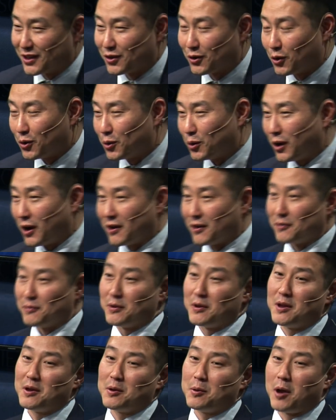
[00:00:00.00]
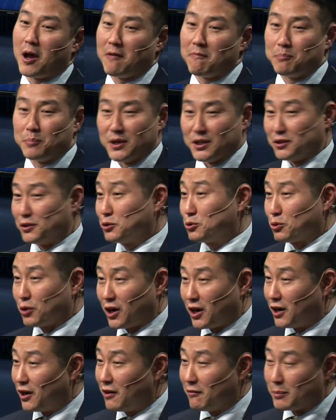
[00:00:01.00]
So I've been to
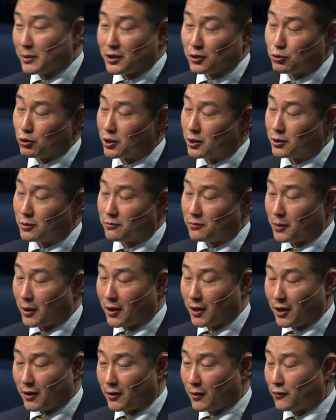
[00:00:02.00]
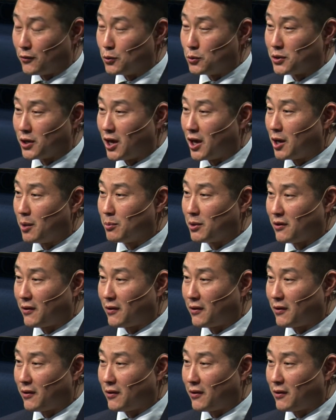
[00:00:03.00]
trial. I've been to trial a few times.